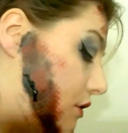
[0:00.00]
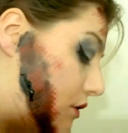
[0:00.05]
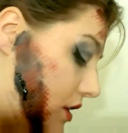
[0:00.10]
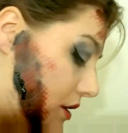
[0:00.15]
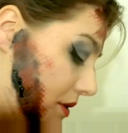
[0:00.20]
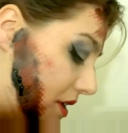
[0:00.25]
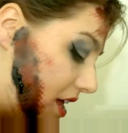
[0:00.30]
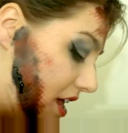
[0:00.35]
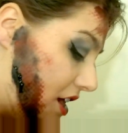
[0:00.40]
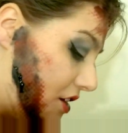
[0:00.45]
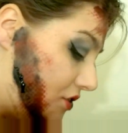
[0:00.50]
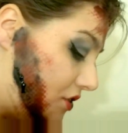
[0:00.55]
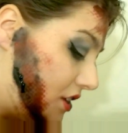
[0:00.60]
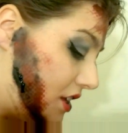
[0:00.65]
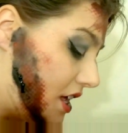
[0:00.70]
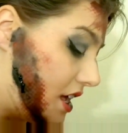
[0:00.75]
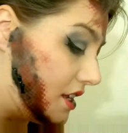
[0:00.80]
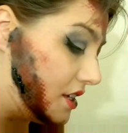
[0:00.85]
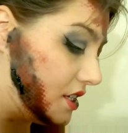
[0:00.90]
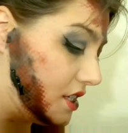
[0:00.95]
you want to be careful
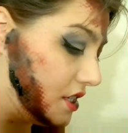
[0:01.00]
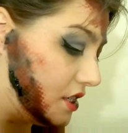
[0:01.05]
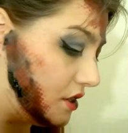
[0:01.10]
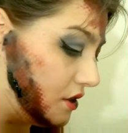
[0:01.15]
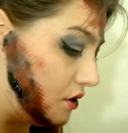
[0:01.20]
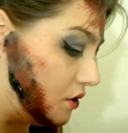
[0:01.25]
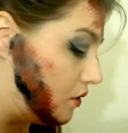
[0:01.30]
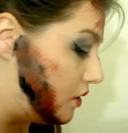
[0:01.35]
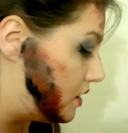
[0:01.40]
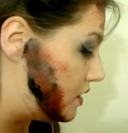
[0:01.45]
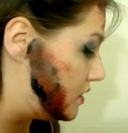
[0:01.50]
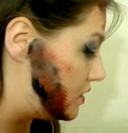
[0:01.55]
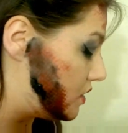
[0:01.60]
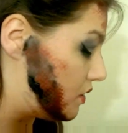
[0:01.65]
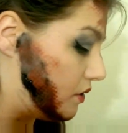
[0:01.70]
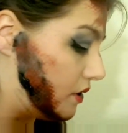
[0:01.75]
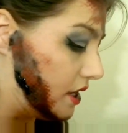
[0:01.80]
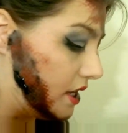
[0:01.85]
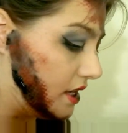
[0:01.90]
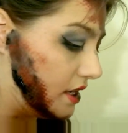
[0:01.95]
not to
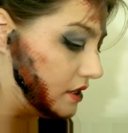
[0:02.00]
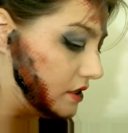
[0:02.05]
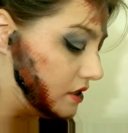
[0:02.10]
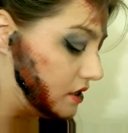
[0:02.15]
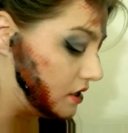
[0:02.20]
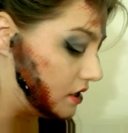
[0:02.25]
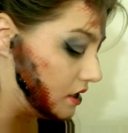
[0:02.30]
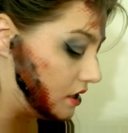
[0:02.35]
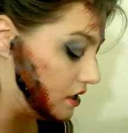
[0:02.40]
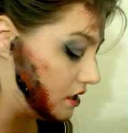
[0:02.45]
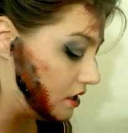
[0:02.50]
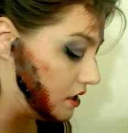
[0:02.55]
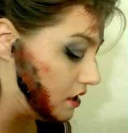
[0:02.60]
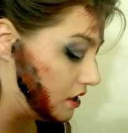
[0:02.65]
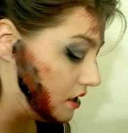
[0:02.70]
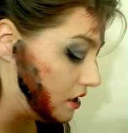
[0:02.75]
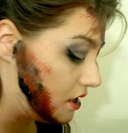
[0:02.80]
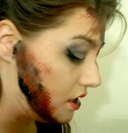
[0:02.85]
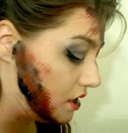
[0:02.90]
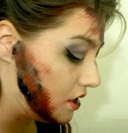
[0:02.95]
squeeze
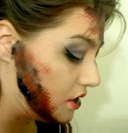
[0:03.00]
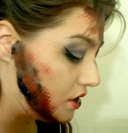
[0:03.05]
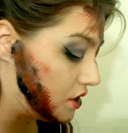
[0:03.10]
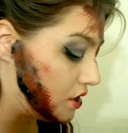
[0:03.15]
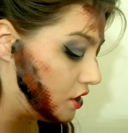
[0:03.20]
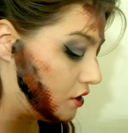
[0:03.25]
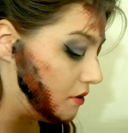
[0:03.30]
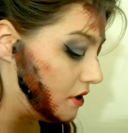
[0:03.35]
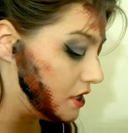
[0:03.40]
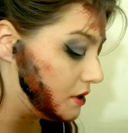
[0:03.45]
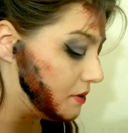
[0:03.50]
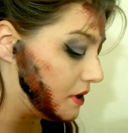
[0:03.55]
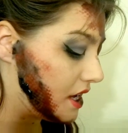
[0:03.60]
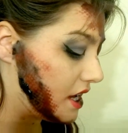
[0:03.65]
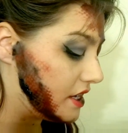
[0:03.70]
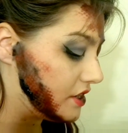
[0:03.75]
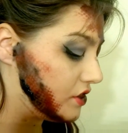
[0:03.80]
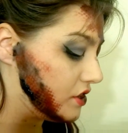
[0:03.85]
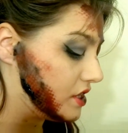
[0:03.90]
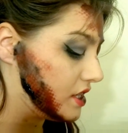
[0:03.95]
too much,
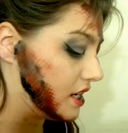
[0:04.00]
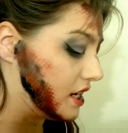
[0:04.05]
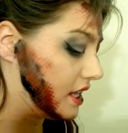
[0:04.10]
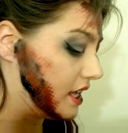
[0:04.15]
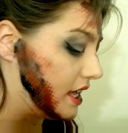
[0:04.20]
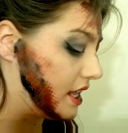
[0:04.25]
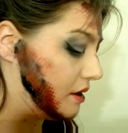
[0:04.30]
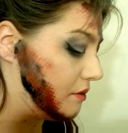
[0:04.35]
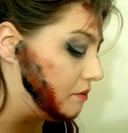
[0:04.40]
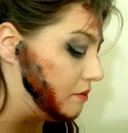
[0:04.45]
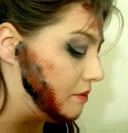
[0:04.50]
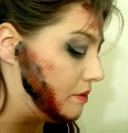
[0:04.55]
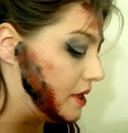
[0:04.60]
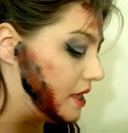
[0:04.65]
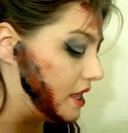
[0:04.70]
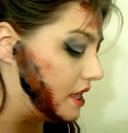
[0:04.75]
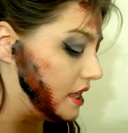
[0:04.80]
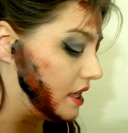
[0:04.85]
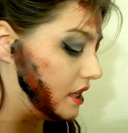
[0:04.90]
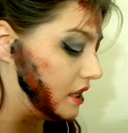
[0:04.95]
because you're just going to get a
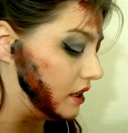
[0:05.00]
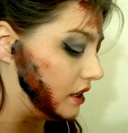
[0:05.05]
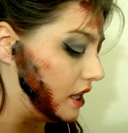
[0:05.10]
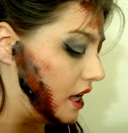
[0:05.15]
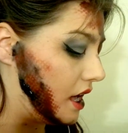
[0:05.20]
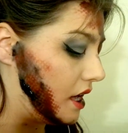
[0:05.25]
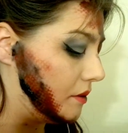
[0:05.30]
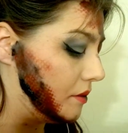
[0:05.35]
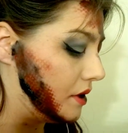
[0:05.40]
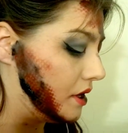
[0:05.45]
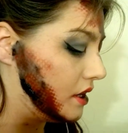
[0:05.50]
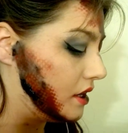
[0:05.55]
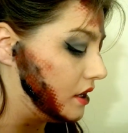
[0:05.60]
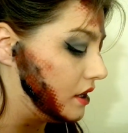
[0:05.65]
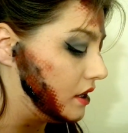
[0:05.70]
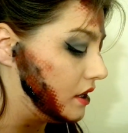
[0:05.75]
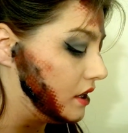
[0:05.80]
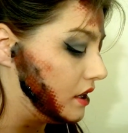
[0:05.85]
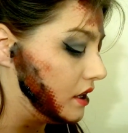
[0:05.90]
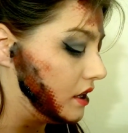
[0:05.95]
big glob.
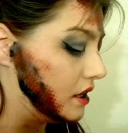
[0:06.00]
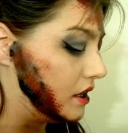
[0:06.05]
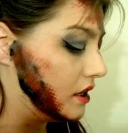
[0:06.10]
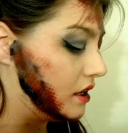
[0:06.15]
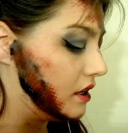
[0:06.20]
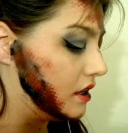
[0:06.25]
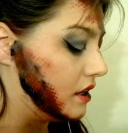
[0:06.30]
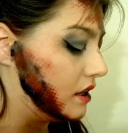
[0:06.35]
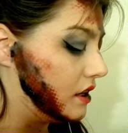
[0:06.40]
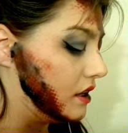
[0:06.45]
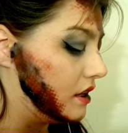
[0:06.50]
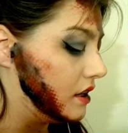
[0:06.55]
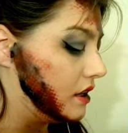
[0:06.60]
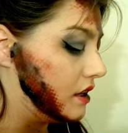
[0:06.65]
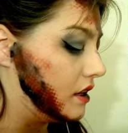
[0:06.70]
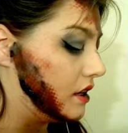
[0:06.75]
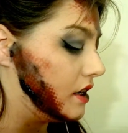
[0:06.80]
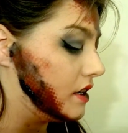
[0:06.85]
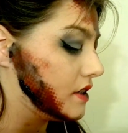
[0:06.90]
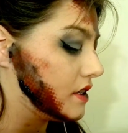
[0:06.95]

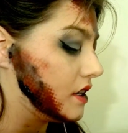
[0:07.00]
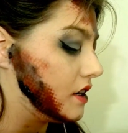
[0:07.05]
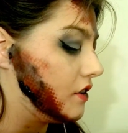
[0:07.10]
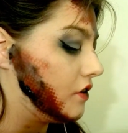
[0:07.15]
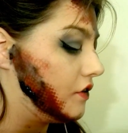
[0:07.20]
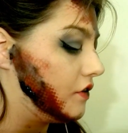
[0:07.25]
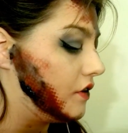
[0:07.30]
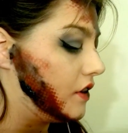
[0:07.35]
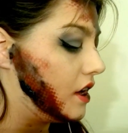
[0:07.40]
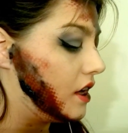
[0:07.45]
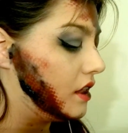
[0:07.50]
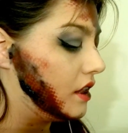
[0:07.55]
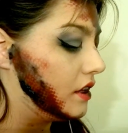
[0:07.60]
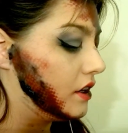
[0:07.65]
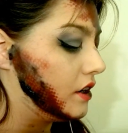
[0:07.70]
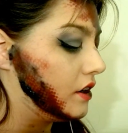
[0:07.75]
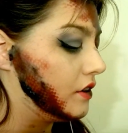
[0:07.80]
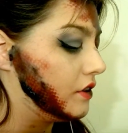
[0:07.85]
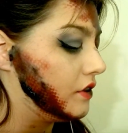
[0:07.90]
And it's going to fall on your